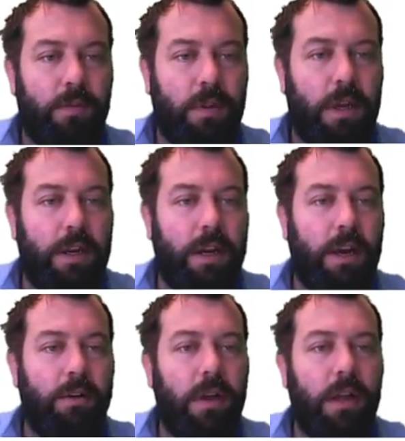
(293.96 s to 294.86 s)
Okay,
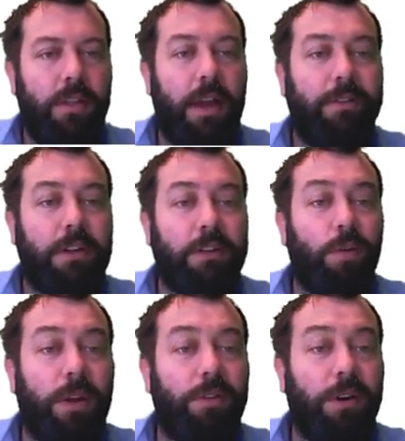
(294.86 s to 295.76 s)
now the average of
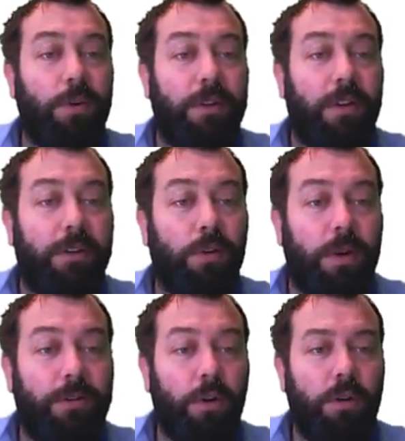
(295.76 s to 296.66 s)
23 and 25 is
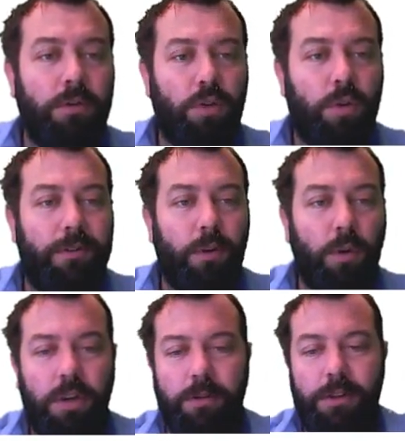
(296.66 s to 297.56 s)
24. 24
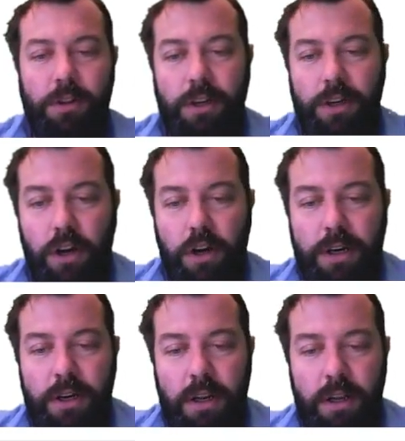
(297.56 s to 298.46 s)
times
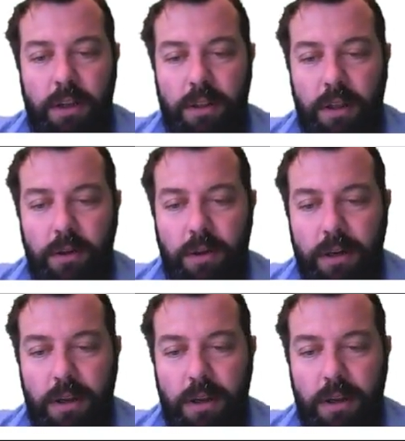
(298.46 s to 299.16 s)
39, thank you again